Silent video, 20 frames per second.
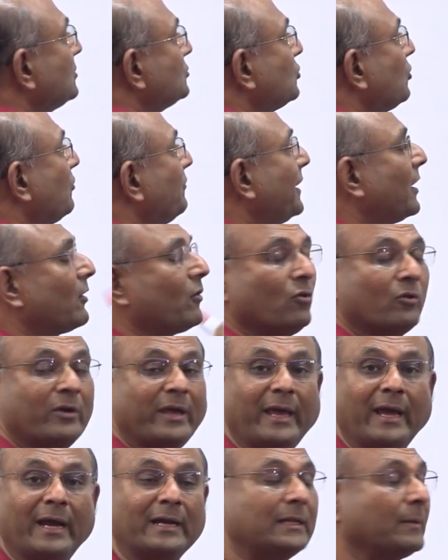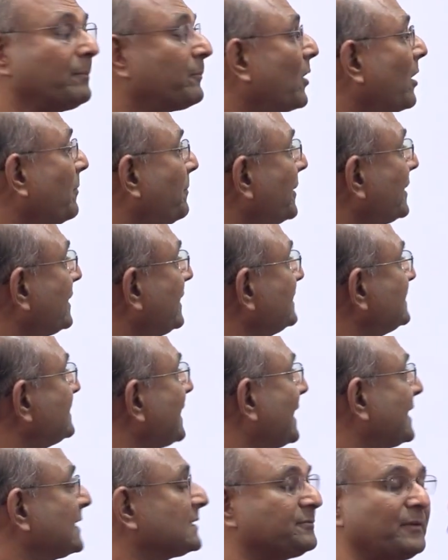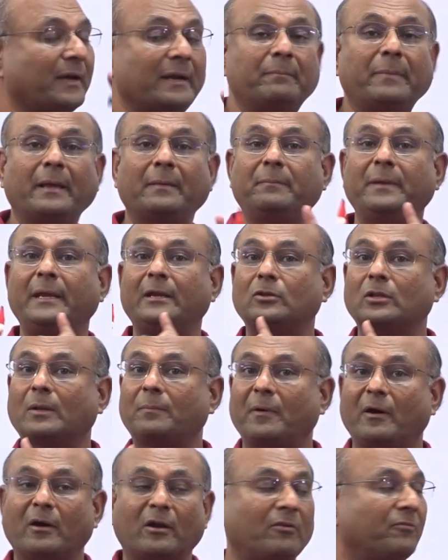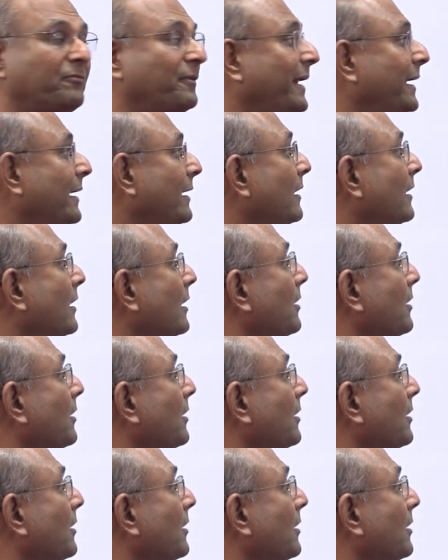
So we are looking at the property satisfied by b to the power of n,